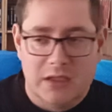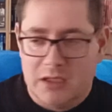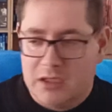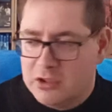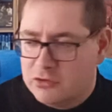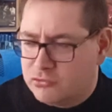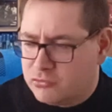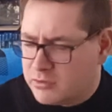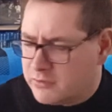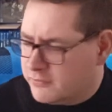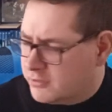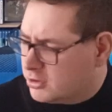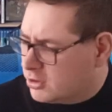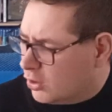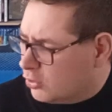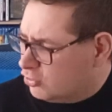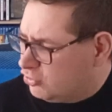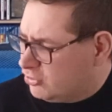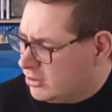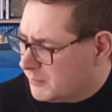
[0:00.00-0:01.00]
sort of a
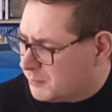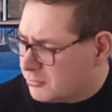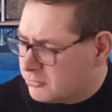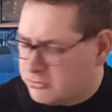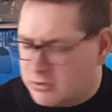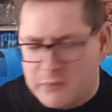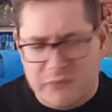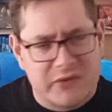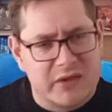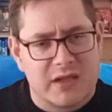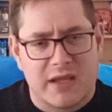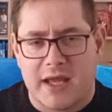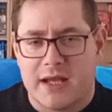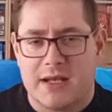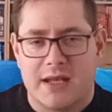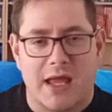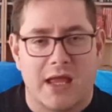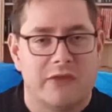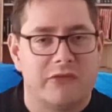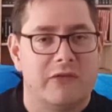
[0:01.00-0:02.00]
ghost ship or something like
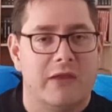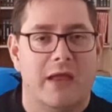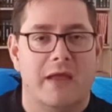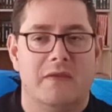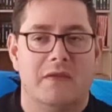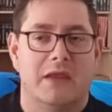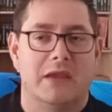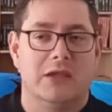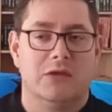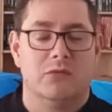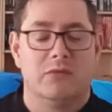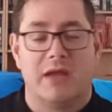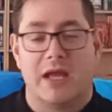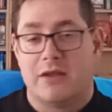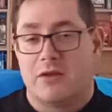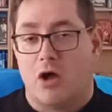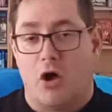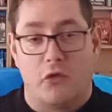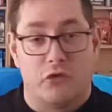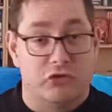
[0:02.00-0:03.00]
that, and then you get
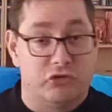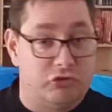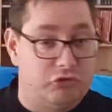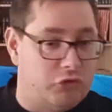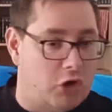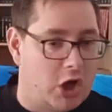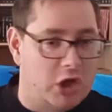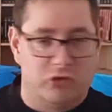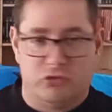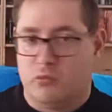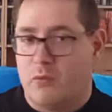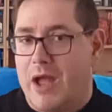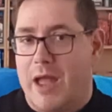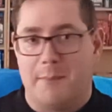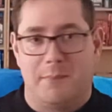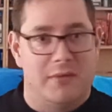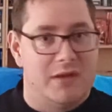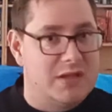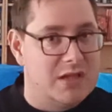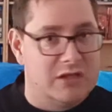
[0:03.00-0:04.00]
all the strongest
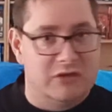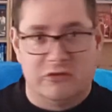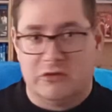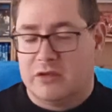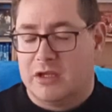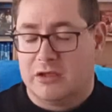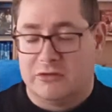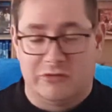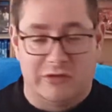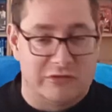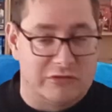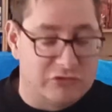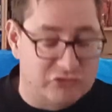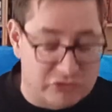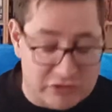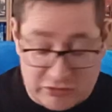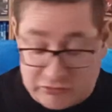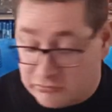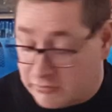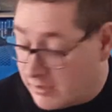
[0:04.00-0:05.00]
weapon, and etc.,
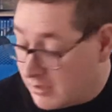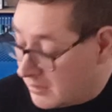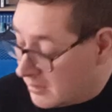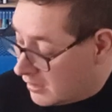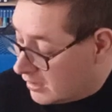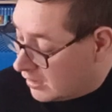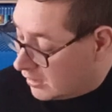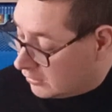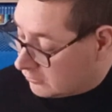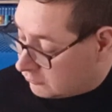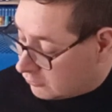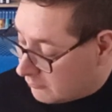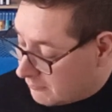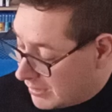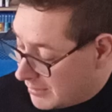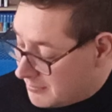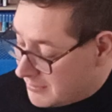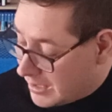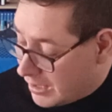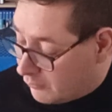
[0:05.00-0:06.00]
etc. So
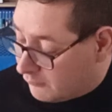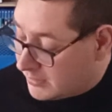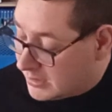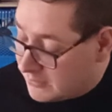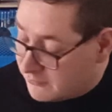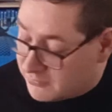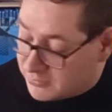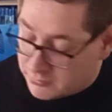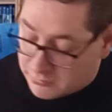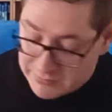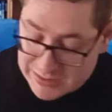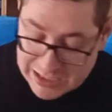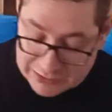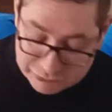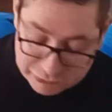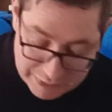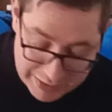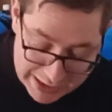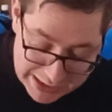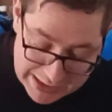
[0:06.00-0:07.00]
maybe I'll even do that.
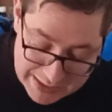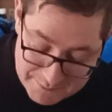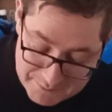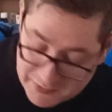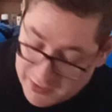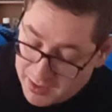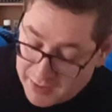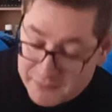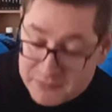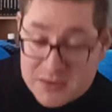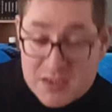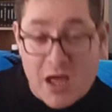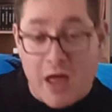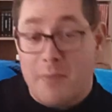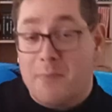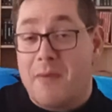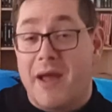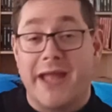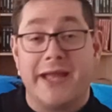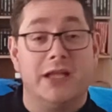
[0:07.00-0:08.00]
So I am
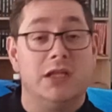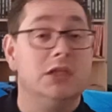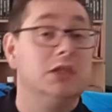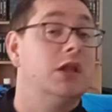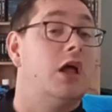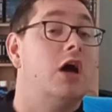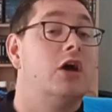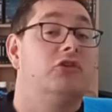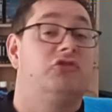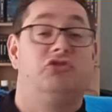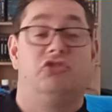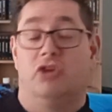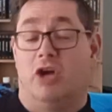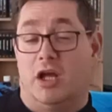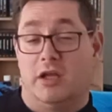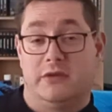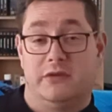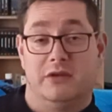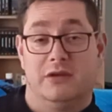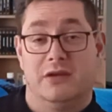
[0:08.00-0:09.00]
not by a long
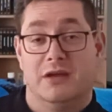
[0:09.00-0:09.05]
shot